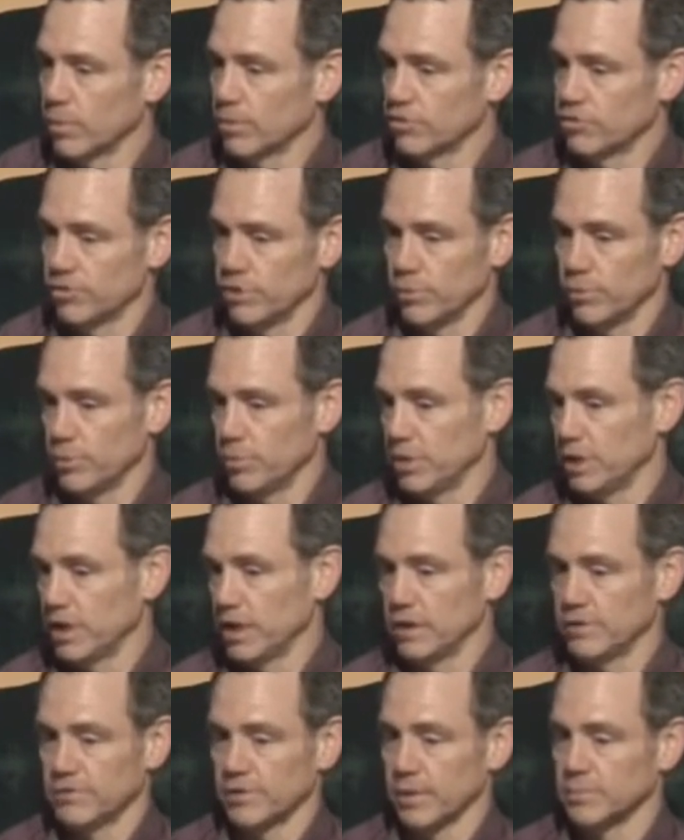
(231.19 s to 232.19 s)
But she would
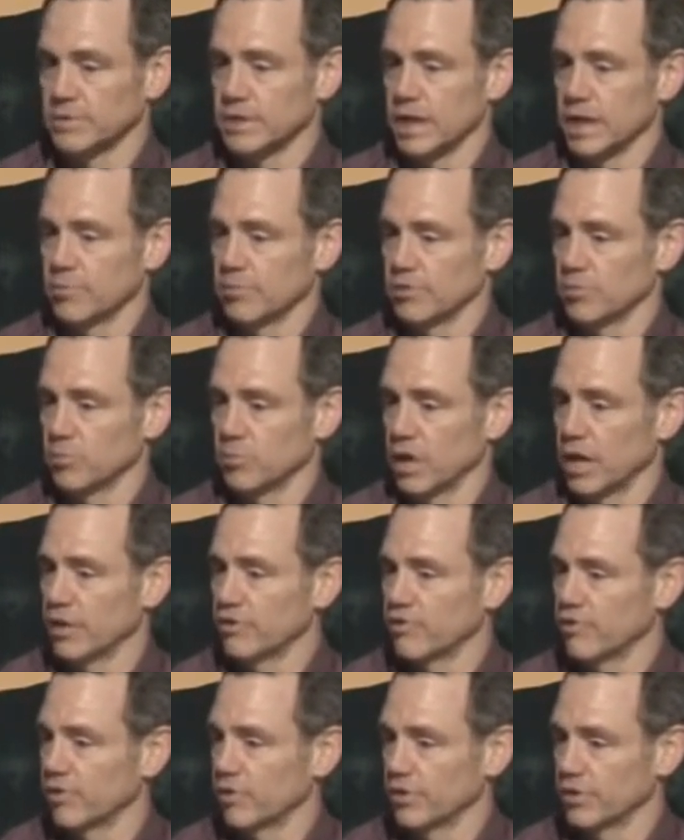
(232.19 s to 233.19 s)
be sometimes in bed
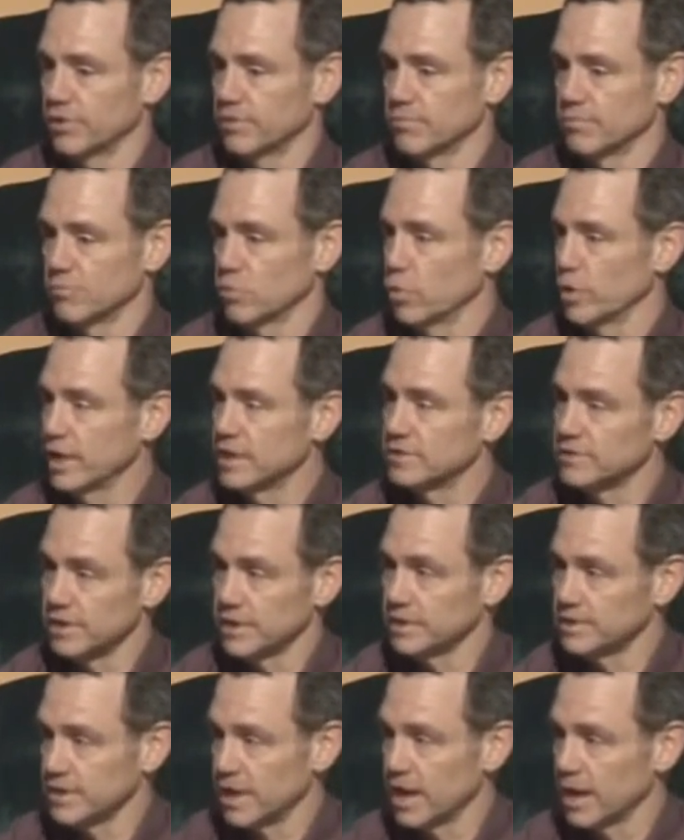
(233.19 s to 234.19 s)
for weeks at
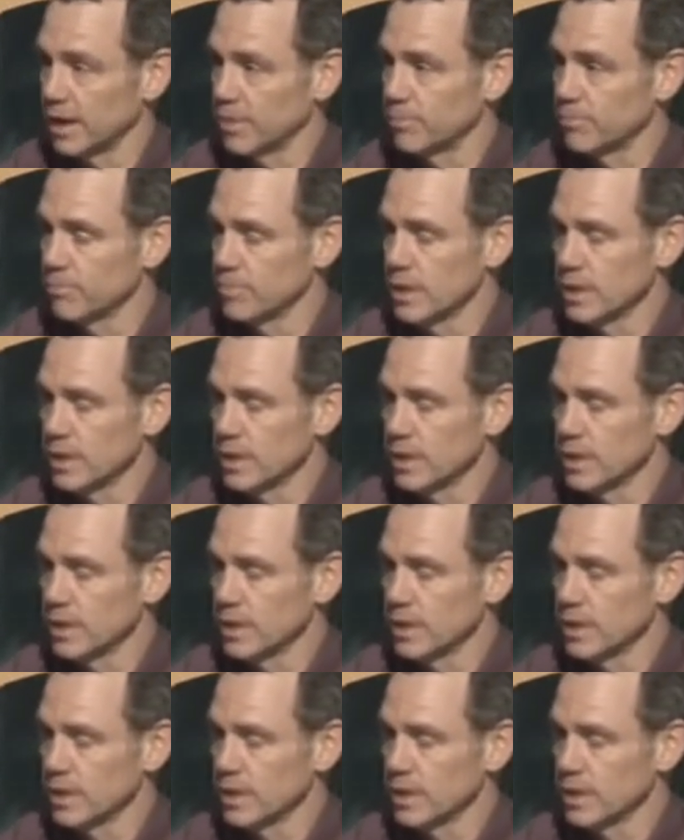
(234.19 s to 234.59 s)
a time,